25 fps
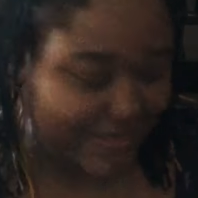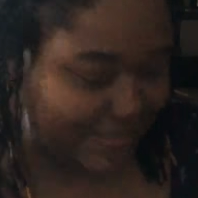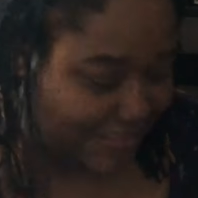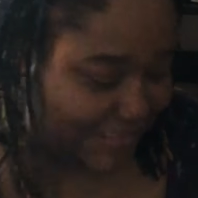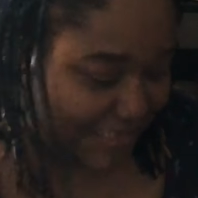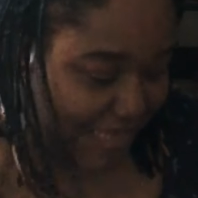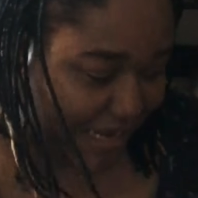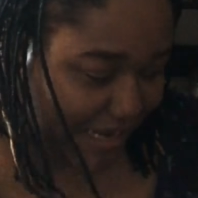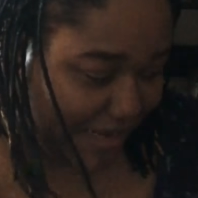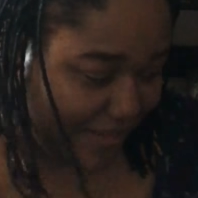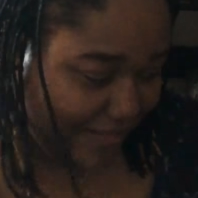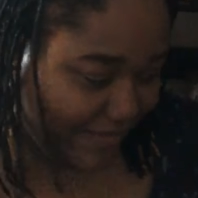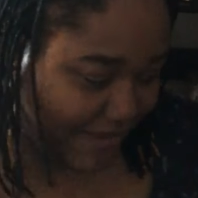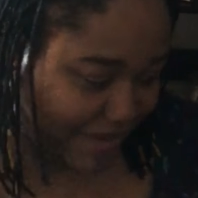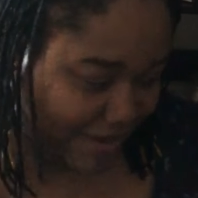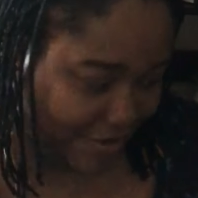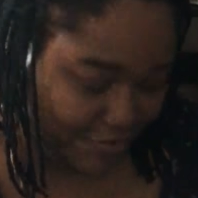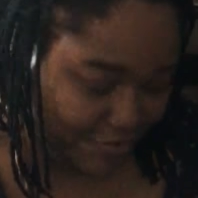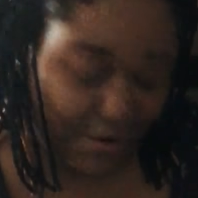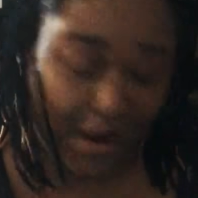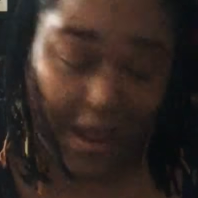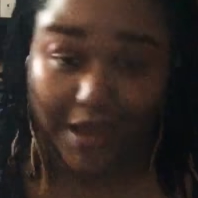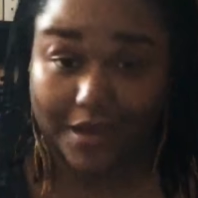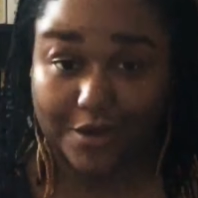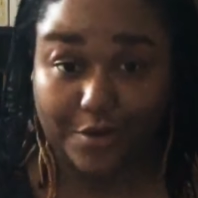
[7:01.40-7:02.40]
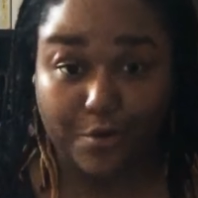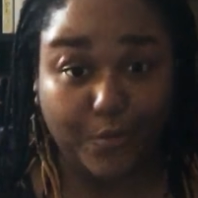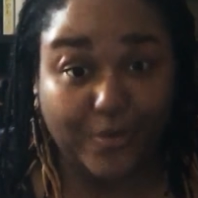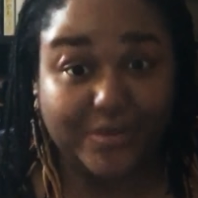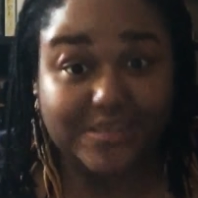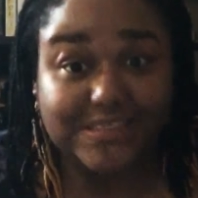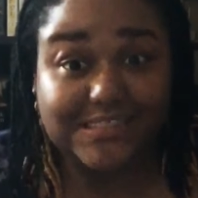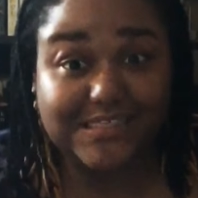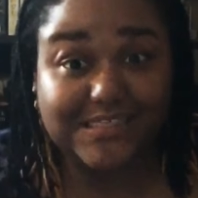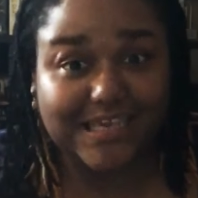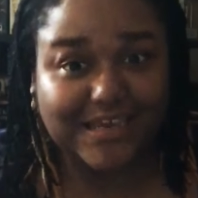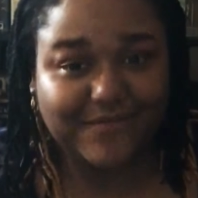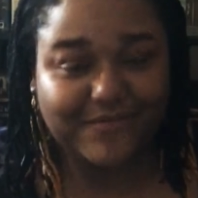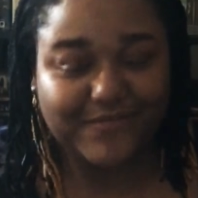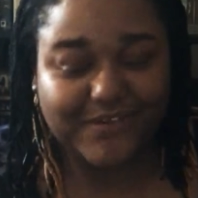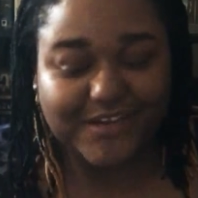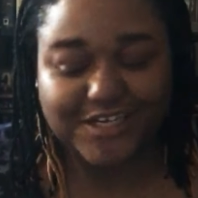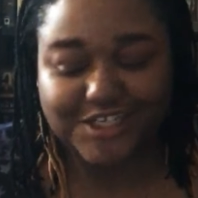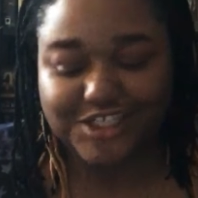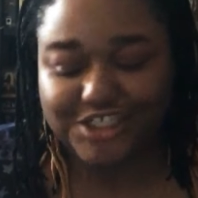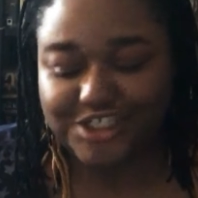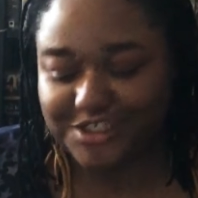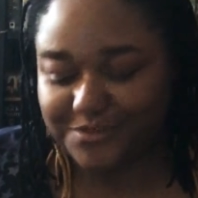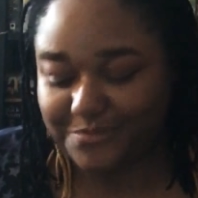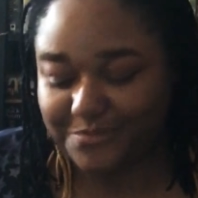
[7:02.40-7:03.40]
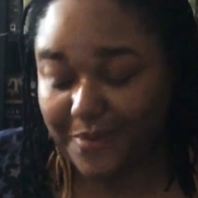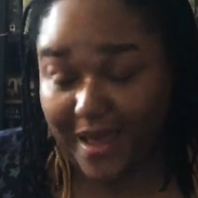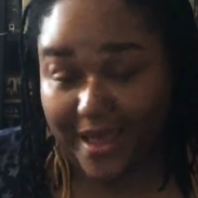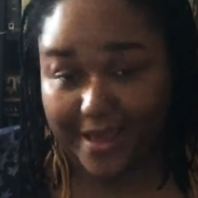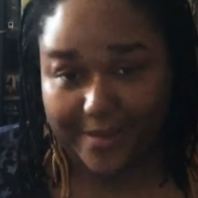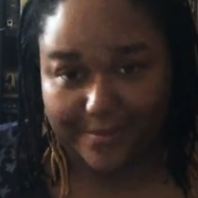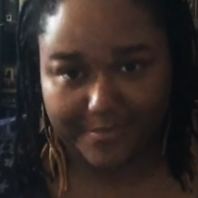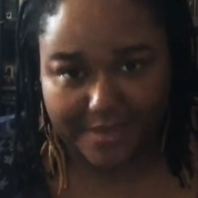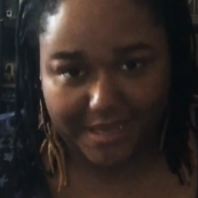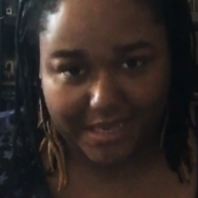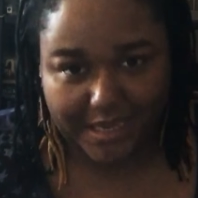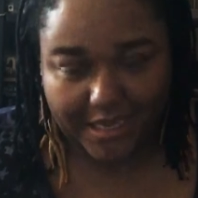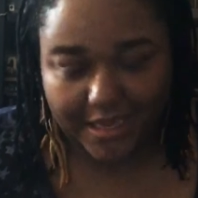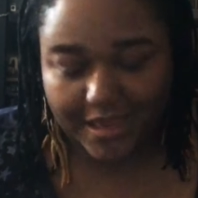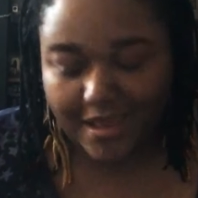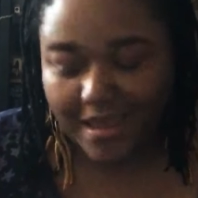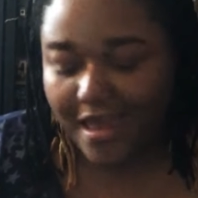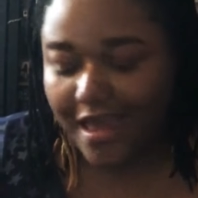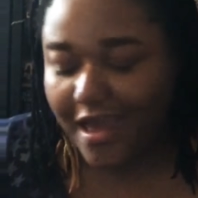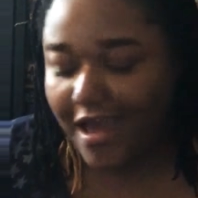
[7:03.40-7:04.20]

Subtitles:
decided that are not going to get finished by me.